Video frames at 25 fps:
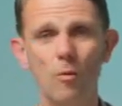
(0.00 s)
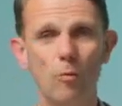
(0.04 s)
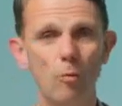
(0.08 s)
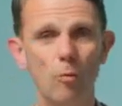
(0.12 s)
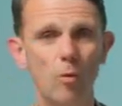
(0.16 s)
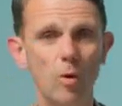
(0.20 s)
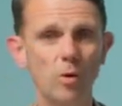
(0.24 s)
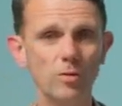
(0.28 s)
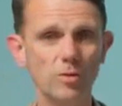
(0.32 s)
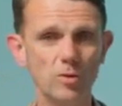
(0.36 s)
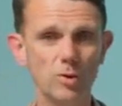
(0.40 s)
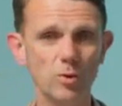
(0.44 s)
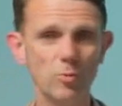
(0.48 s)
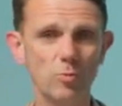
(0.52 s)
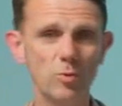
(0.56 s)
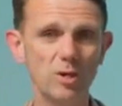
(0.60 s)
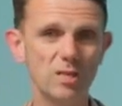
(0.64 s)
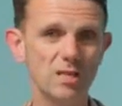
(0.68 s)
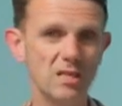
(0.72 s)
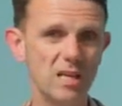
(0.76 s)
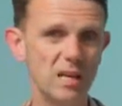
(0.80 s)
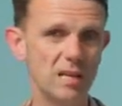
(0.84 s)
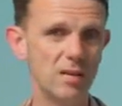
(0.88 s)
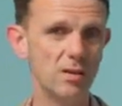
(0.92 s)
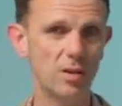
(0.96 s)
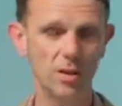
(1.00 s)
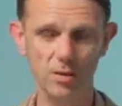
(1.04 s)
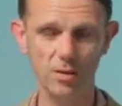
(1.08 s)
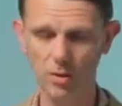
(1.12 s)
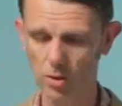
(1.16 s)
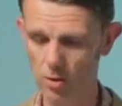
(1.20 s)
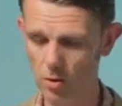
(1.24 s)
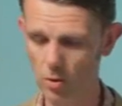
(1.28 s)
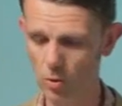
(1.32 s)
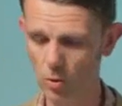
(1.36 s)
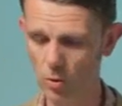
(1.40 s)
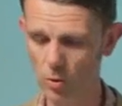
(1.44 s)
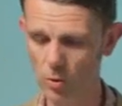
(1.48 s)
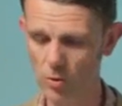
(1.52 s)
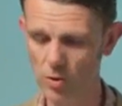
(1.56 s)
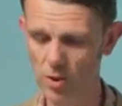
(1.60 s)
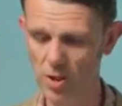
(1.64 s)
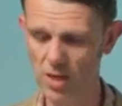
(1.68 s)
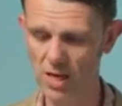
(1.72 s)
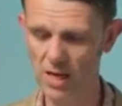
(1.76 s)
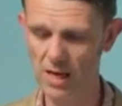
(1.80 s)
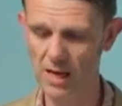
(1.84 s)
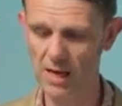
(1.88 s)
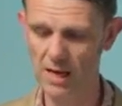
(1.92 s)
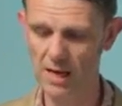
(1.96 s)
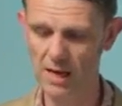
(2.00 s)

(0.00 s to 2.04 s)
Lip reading: Once we say that the courts